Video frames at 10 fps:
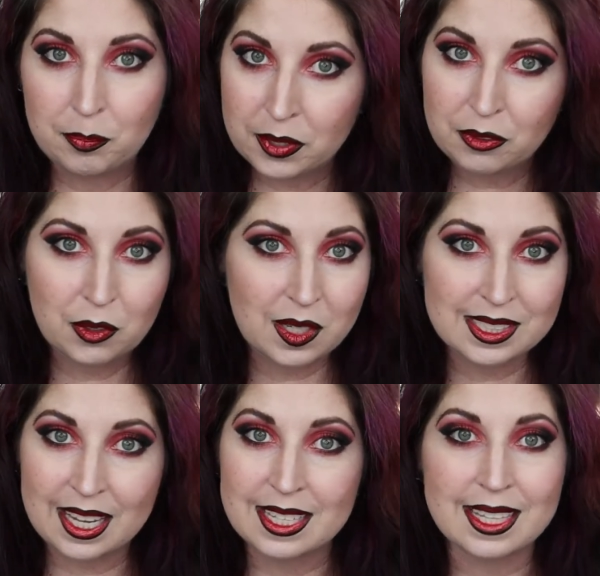But of
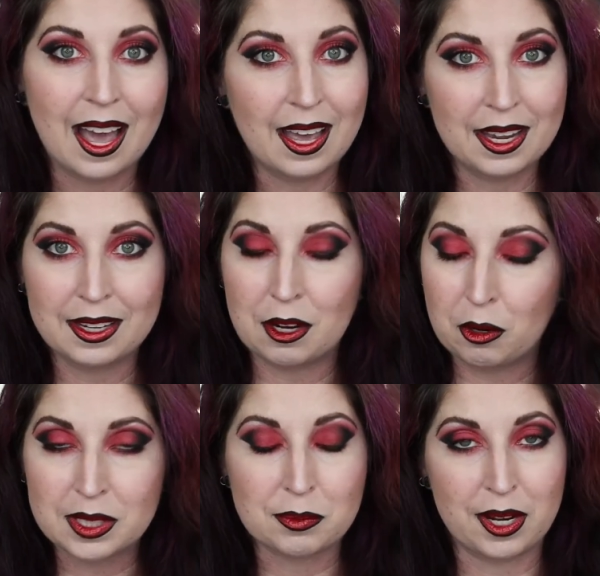course, guys, I
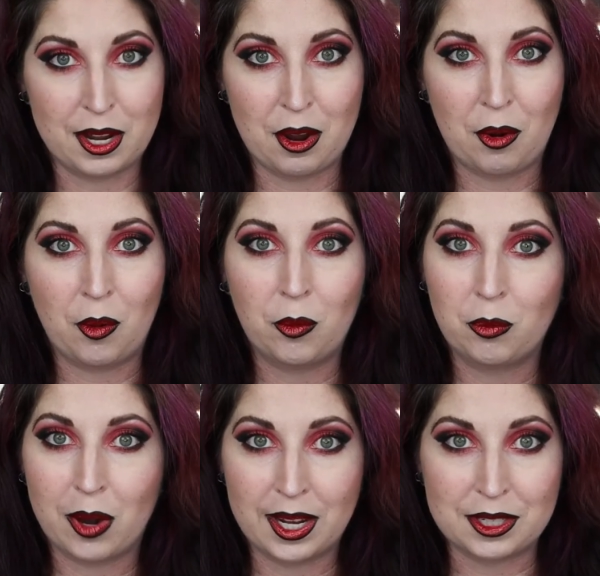always want to know,
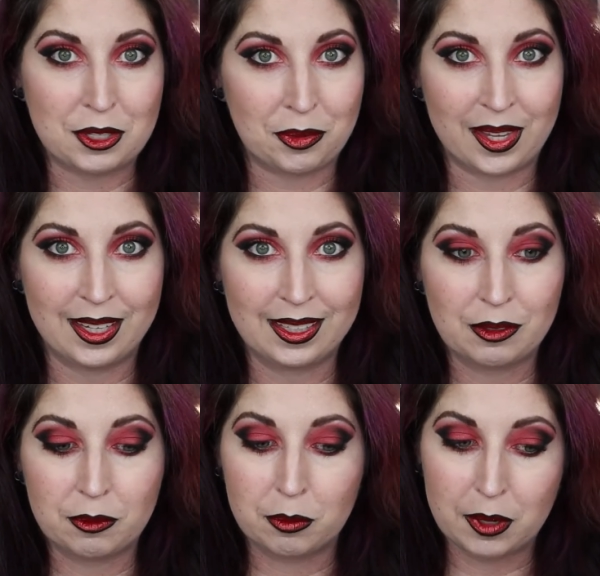what do you
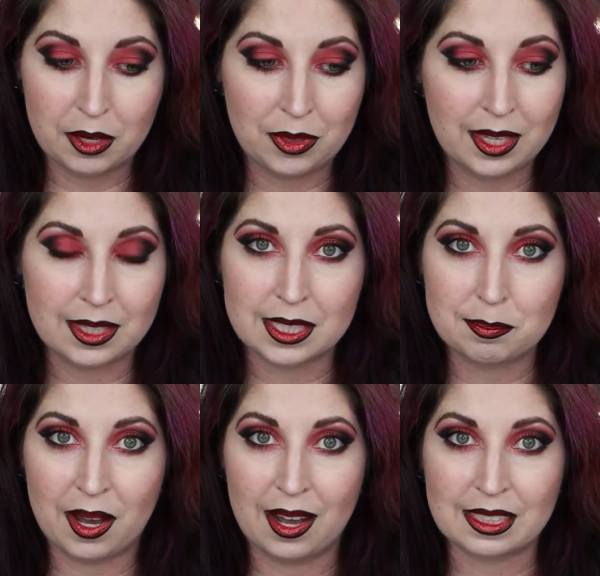think? What do you think of this
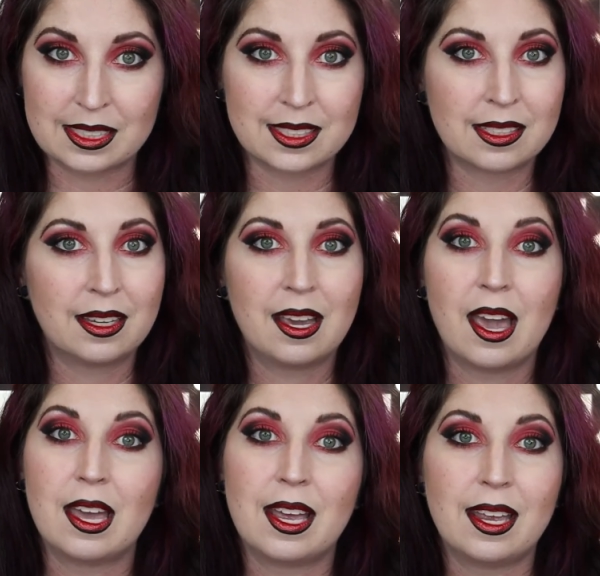box?
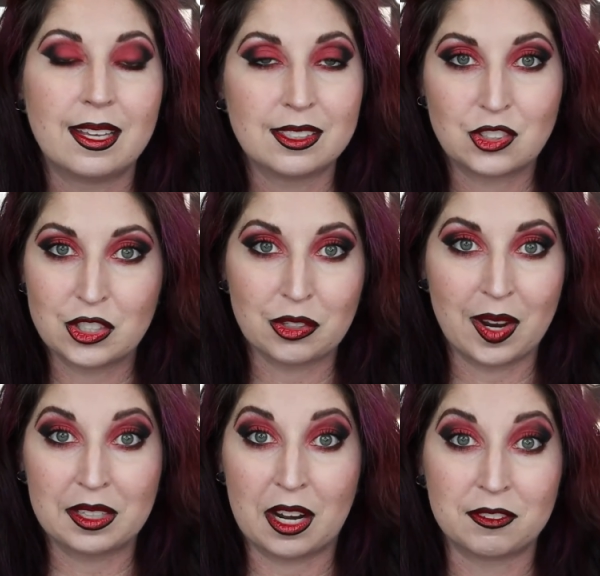Is Ginger
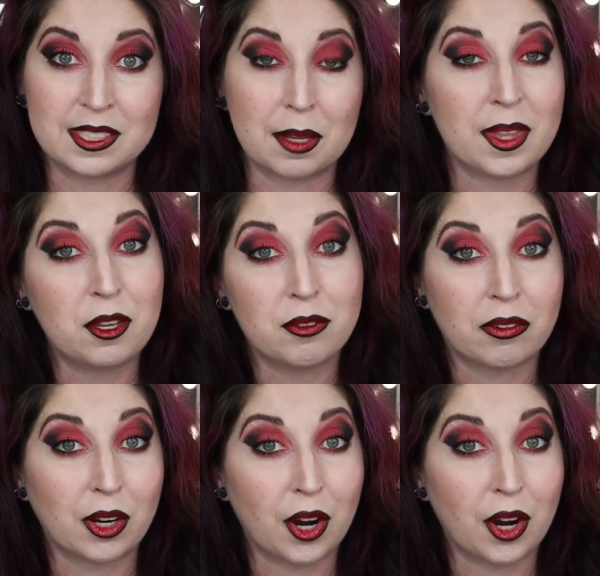Red Coffin something you've ever